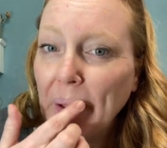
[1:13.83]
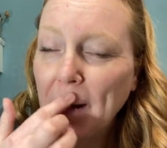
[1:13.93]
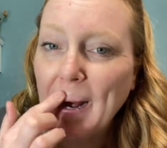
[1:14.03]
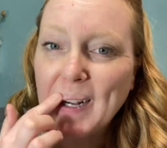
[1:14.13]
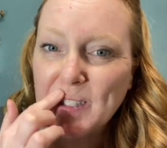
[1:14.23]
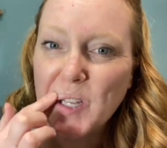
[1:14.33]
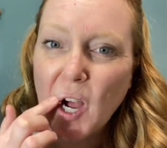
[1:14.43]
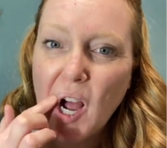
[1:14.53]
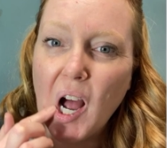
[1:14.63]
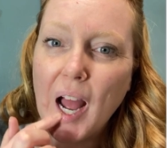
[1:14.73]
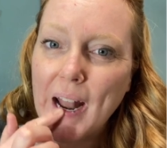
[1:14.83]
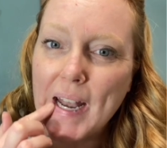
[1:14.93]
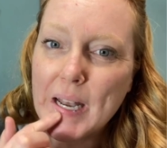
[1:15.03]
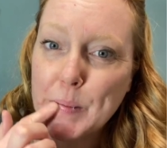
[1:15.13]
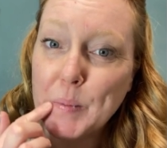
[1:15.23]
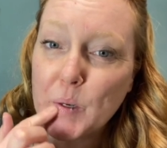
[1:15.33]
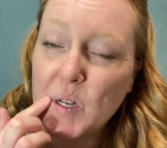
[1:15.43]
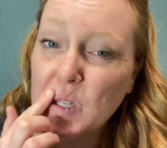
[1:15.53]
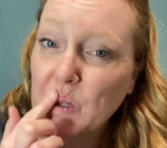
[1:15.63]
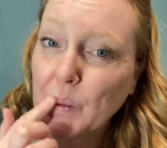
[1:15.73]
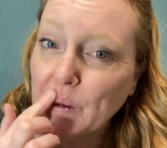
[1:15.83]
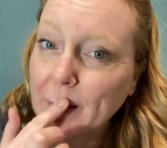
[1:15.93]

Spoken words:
I saw on beauty school,